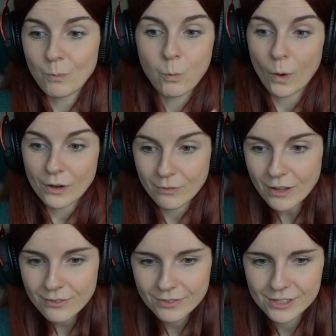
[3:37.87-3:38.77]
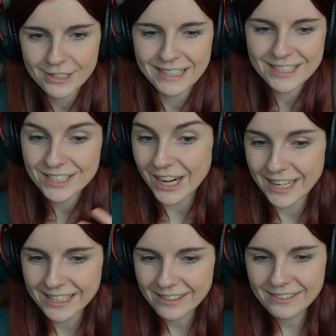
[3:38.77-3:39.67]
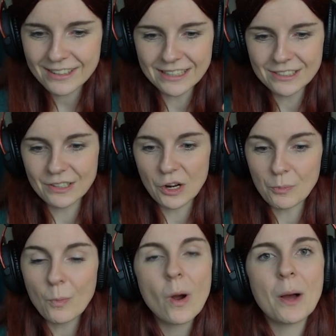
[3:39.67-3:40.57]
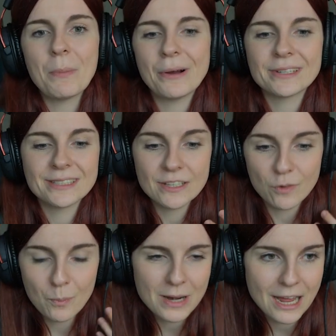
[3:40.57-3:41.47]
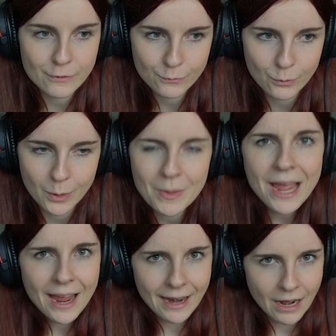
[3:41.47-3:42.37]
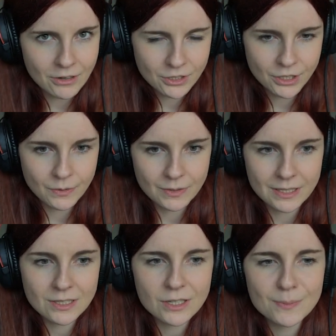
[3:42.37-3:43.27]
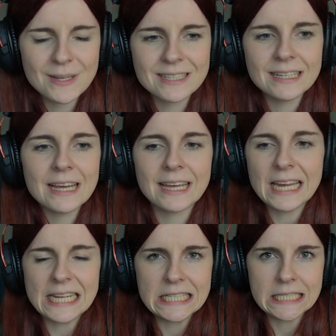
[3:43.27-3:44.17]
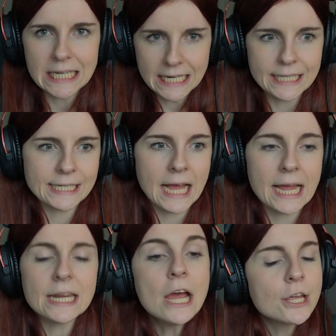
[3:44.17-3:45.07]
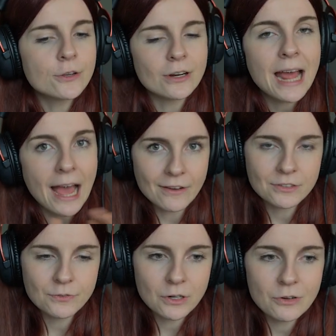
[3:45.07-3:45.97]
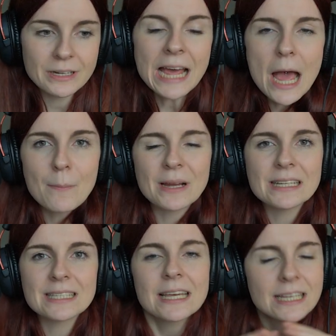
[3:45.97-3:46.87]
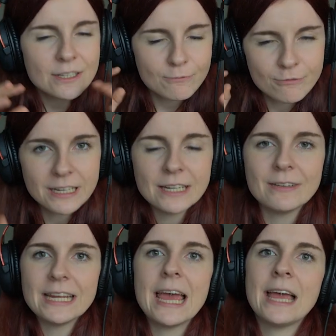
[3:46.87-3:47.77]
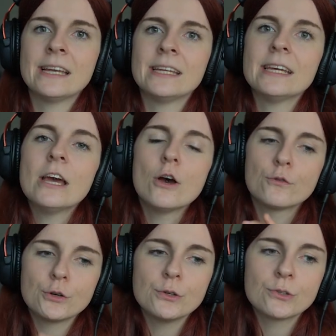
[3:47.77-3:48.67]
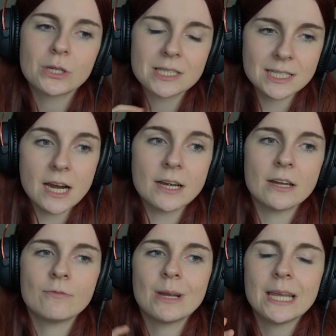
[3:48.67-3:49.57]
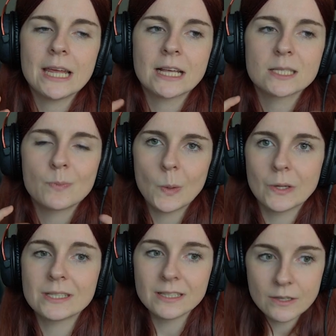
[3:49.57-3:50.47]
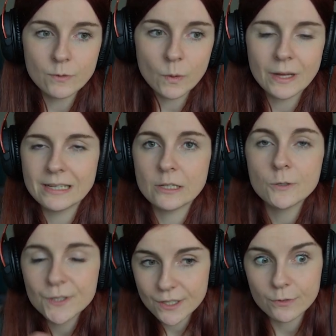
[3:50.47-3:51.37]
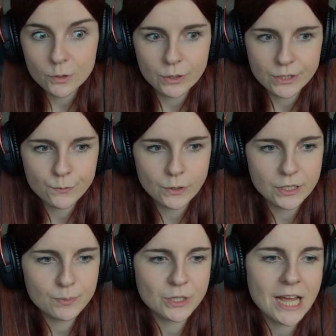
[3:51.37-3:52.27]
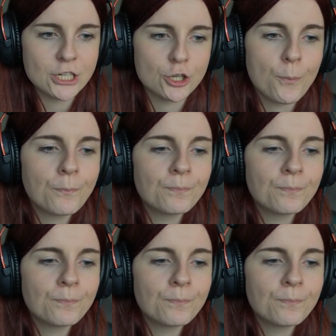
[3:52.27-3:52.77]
work with, to get started, and to learn more about the Civo platform and how to use it. So it's basically a getting started guide. You don't have to follow it, but it's really, really handy for you to get started and really explore Civo and use Civo to its fullest potential.